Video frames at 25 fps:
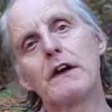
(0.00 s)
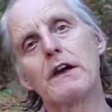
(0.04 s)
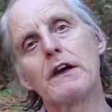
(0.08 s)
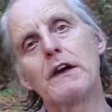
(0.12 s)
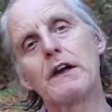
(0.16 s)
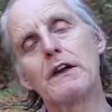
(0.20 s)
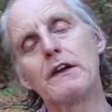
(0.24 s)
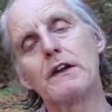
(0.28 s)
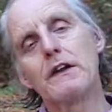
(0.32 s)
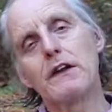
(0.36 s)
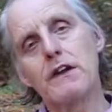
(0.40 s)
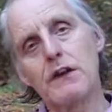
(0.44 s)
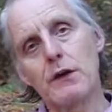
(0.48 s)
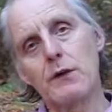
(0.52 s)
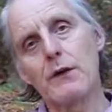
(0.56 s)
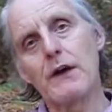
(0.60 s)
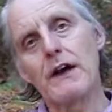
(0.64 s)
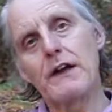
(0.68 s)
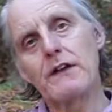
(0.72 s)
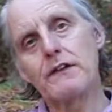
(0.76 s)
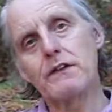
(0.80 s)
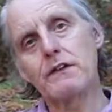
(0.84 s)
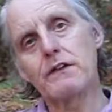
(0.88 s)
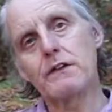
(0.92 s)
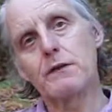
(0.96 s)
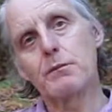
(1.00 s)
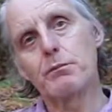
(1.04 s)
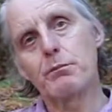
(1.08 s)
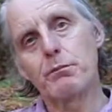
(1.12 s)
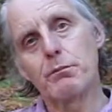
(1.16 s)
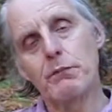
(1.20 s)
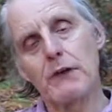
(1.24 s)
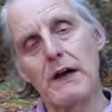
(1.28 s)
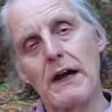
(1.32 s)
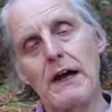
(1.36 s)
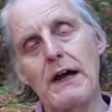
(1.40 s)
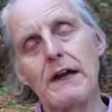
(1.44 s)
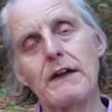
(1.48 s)
in the US
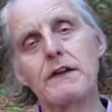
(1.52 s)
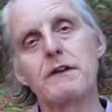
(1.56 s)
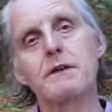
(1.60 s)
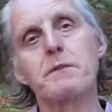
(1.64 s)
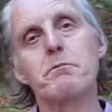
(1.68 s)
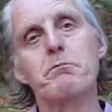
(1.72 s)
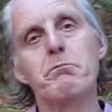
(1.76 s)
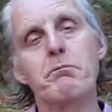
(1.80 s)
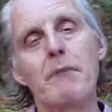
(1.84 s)
and